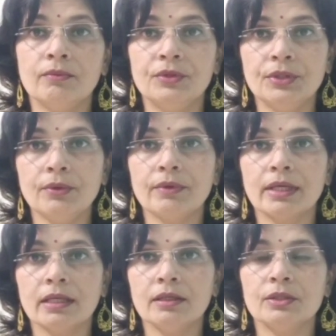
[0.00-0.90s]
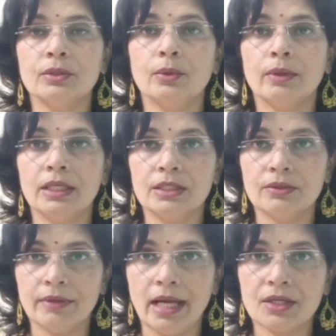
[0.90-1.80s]
during your
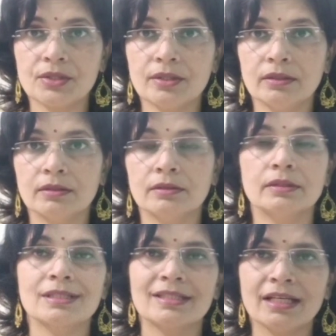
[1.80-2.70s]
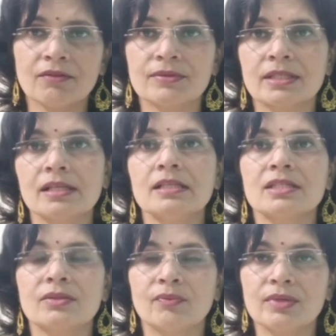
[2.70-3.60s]
interaction, the set of
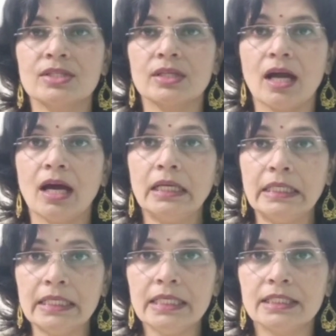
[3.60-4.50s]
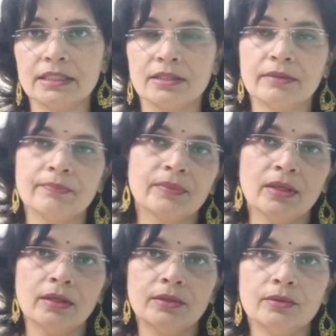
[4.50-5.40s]
skills which are needed,
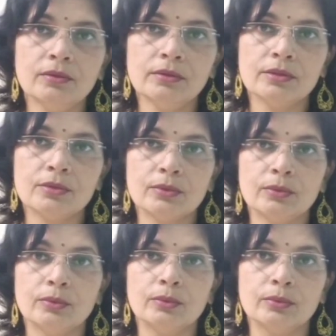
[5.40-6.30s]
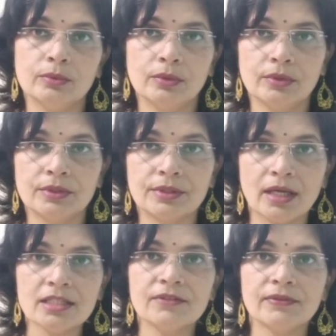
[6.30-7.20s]
to
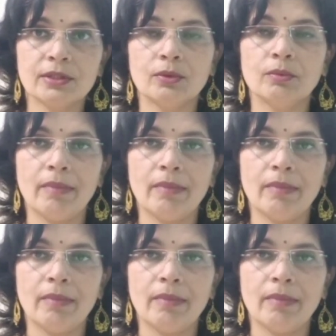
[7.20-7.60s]
transfer your